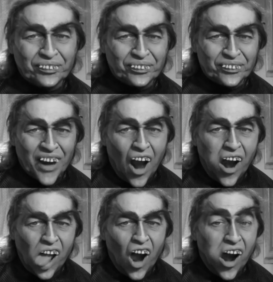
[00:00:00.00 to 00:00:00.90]
And I made
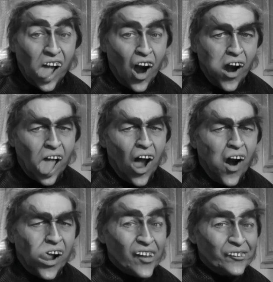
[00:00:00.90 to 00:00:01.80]
those teeth, that's
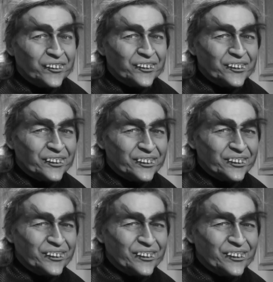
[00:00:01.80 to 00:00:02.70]
right.
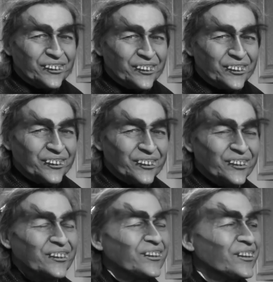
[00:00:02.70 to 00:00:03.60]
You know, my
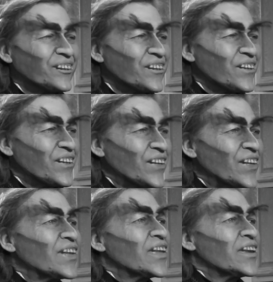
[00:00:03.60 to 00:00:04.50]
mom always told me that
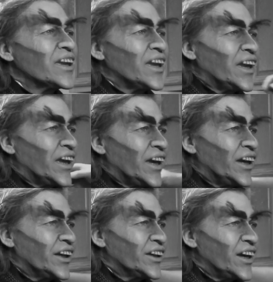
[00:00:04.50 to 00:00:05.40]
I could make
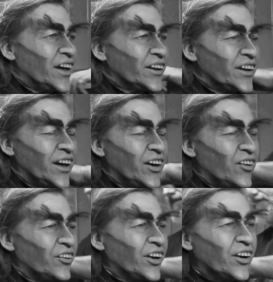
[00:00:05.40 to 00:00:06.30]
dentures for her, but I
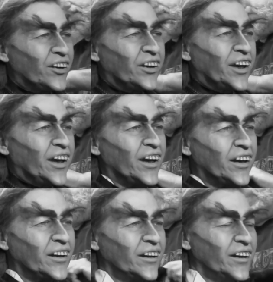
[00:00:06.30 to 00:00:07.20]
don't think she'd like the
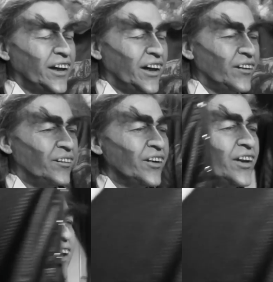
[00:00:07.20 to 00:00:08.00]
ones I'd make.